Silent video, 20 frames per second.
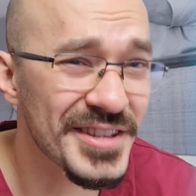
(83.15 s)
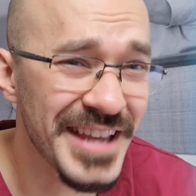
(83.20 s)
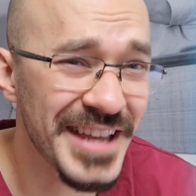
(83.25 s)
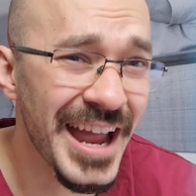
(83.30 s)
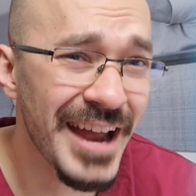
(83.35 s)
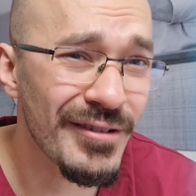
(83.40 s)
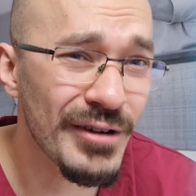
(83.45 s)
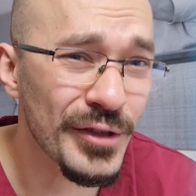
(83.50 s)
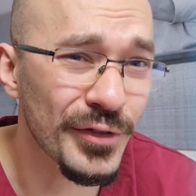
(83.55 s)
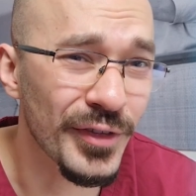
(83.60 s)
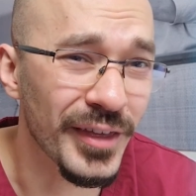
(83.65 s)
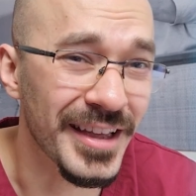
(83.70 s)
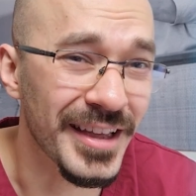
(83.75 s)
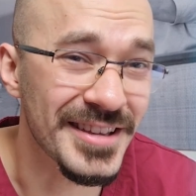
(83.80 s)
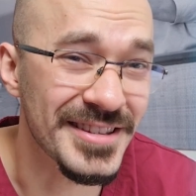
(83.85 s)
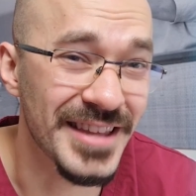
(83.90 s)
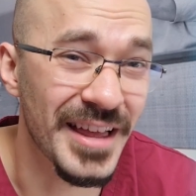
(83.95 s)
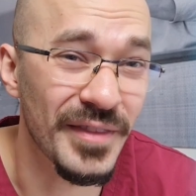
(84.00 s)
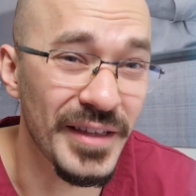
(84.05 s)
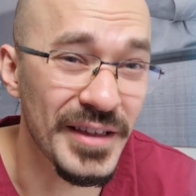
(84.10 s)
The scary thing
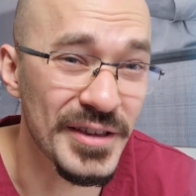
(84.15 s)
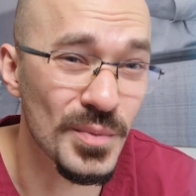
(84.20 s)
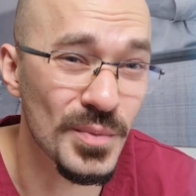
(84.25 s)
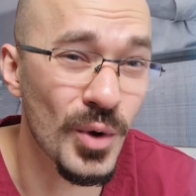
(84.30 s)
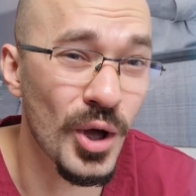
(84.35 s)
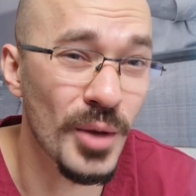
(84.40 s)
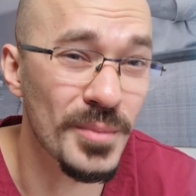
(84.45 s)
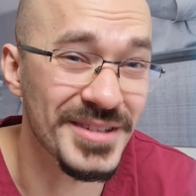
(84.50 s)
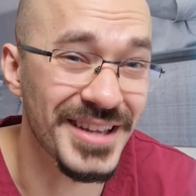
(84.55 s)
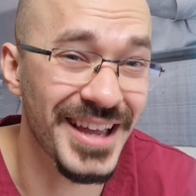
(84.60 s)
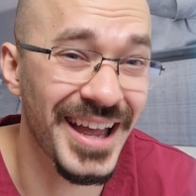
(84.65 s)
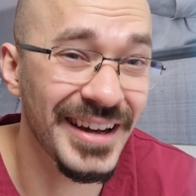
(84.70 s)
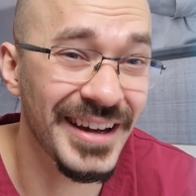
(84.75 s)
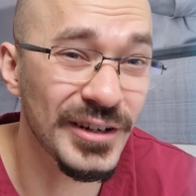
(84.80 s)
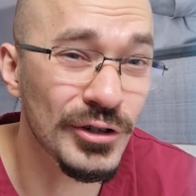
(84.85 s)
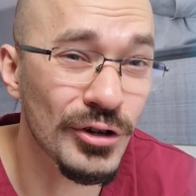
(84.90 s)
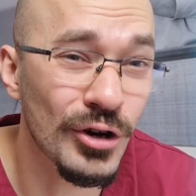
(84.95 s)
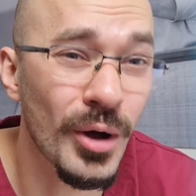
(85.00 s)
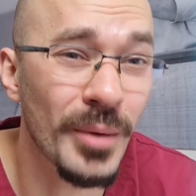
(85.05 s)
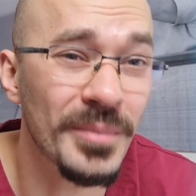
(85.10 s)
is that these worms
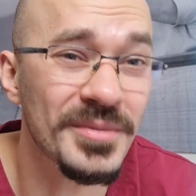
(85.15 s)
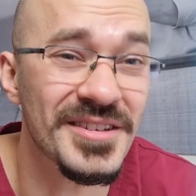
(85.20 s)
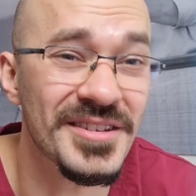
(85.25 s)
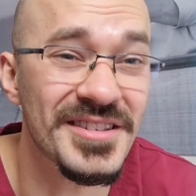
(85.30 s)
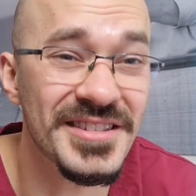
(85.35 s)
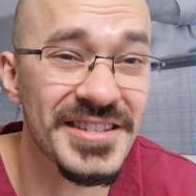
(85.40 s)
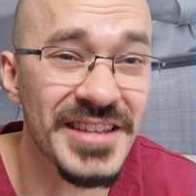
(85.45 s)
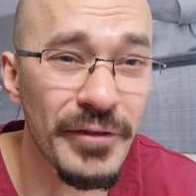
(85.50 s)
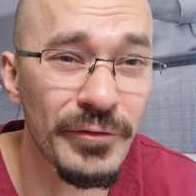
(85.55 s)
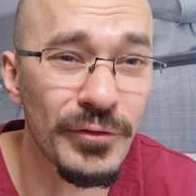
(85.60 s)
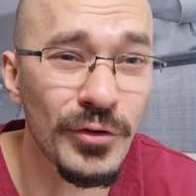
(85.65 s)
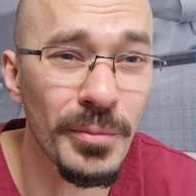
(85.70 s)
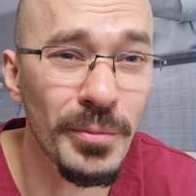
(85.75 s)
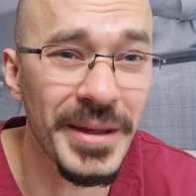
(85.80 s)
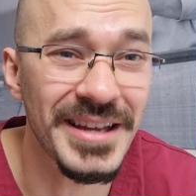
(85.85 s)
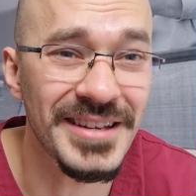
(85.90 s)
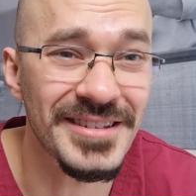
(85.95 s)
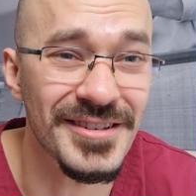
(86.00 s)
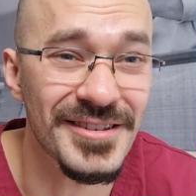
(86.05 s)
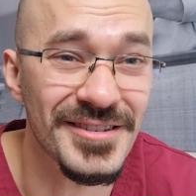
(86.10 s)
can grow up to several
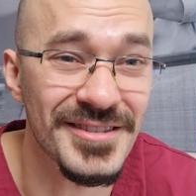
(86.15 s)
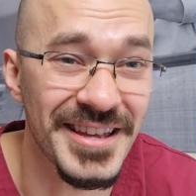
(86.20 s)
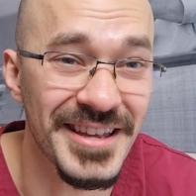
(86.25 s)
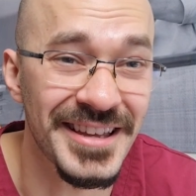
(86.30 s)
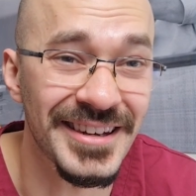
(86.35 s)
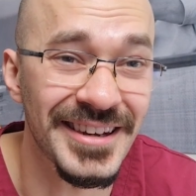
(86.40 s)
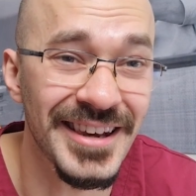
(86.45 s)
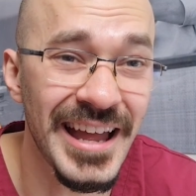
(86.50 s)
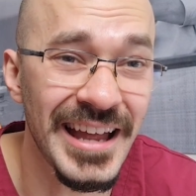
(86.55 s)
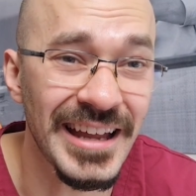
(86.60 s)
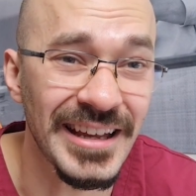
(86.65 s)
meters in